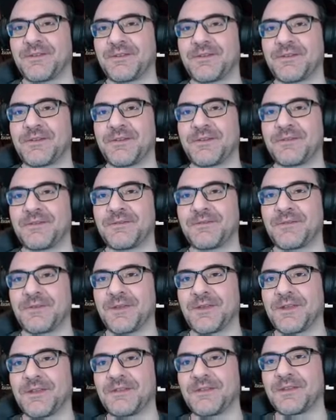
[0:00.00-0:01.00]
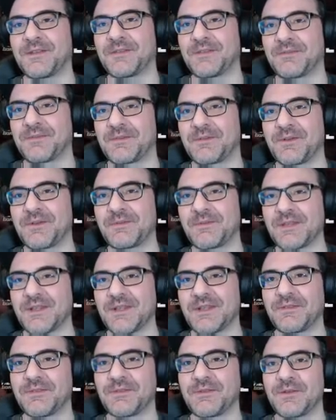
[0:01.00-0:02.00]
for gifting a subscription.
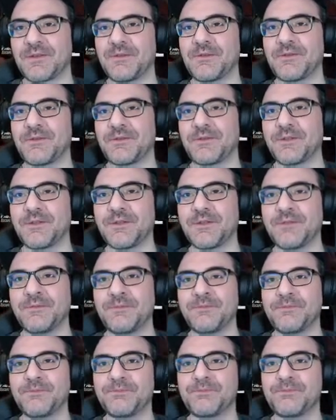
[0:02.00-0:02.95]
That was very cool of you, dude.